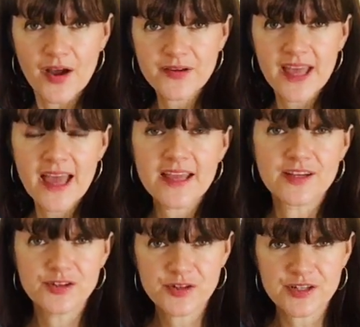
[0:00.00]

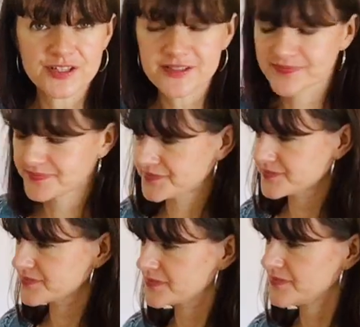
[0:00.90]
Okay, good.
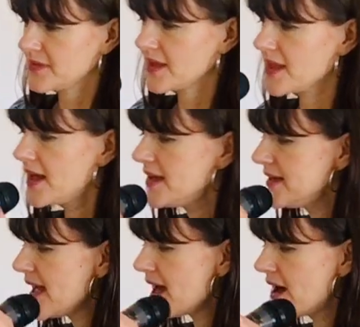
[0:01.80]
And
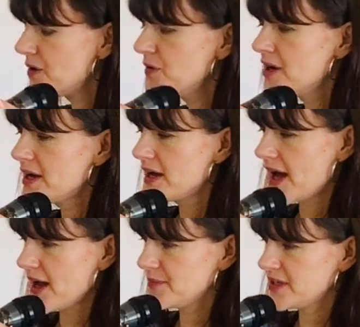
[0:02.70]
now
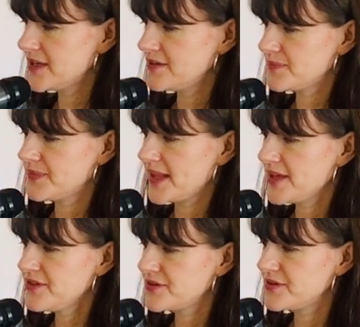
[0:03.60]
I'm going to
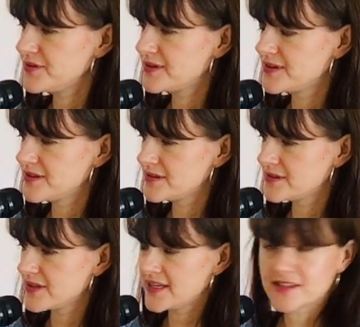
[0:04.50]
play through
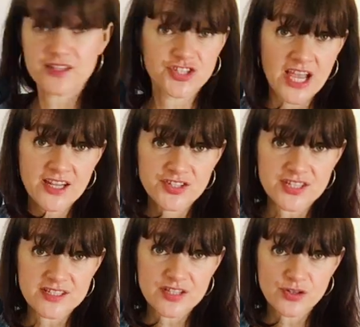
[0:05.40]
the
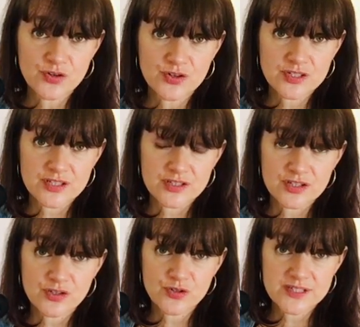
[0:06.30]
changes, the chord
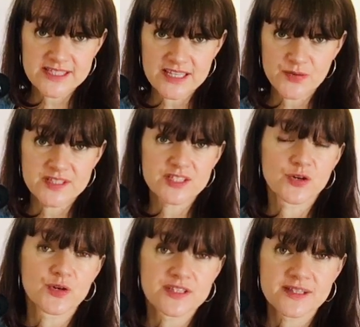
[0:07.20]
sequence to
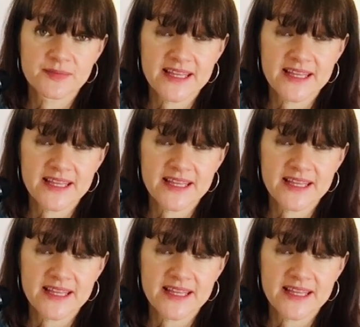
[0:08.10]
Autumn